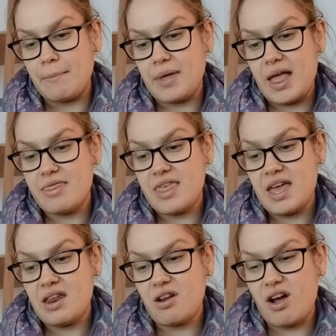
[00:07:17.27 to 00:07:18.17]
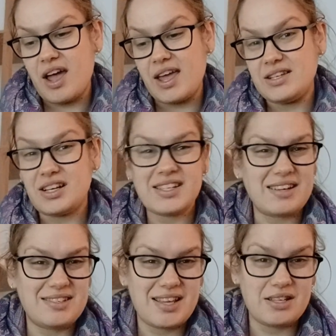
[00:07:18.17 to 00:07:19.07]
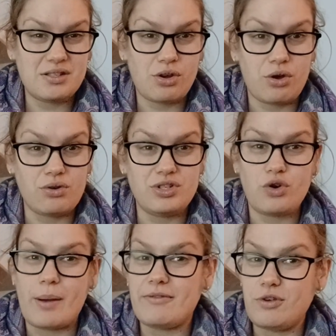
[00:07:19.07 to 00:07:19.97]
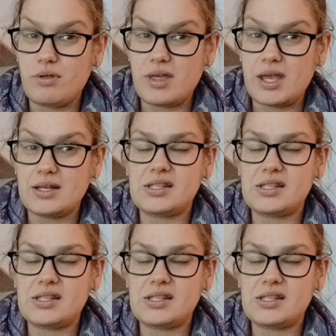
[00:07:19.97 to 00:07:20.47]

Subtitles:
And then I ducked out to Tesco to grab a few things.